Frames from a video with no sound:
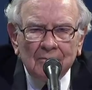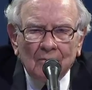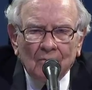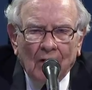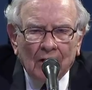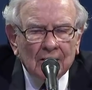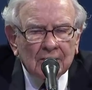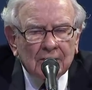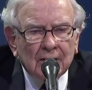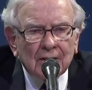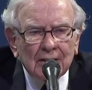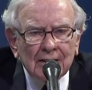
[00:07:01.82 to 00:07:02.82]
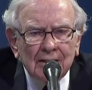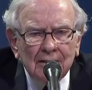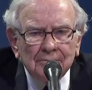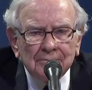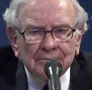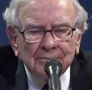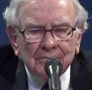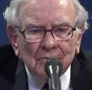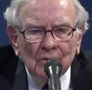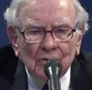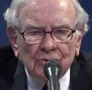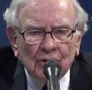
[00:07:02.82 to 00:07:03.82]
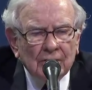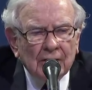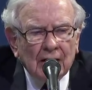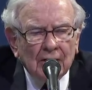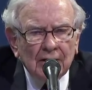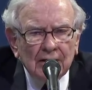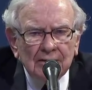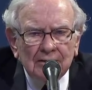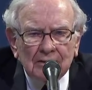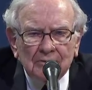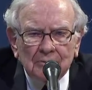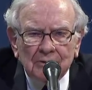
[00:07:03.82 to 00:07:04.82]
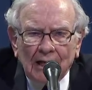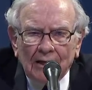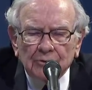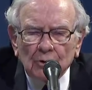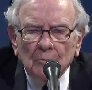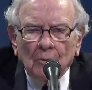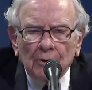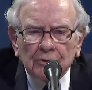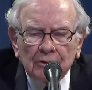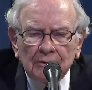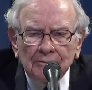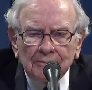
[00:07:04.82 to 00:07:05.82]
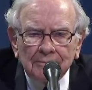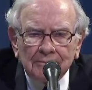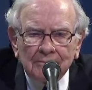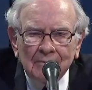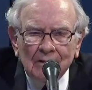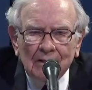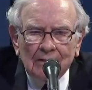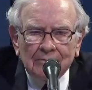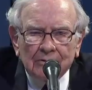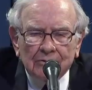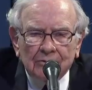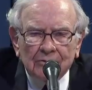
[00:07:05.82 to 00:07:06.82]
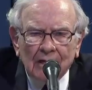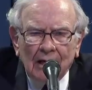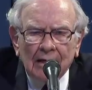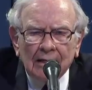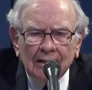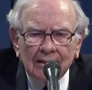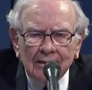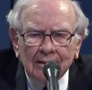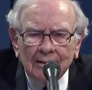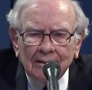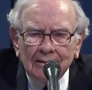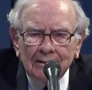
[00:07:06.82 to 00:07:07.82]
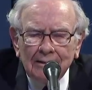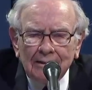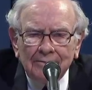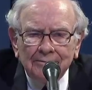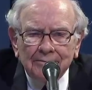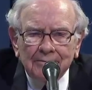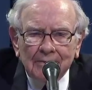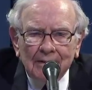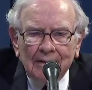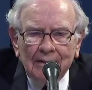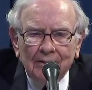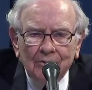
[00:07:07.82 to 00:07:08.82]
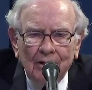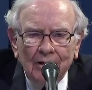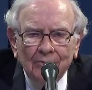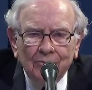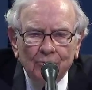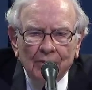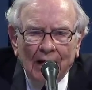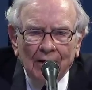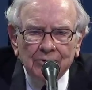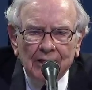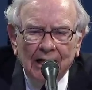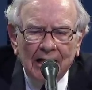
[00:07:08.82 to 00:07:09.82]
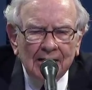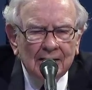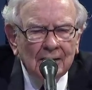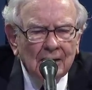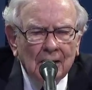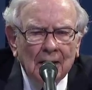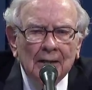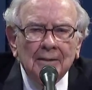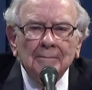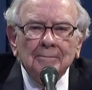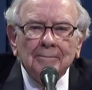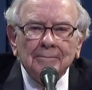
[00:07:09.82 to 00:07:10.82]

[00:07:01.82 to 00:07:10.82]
voluntarily shut down a substantial portion of your society. In 2008 and 2009,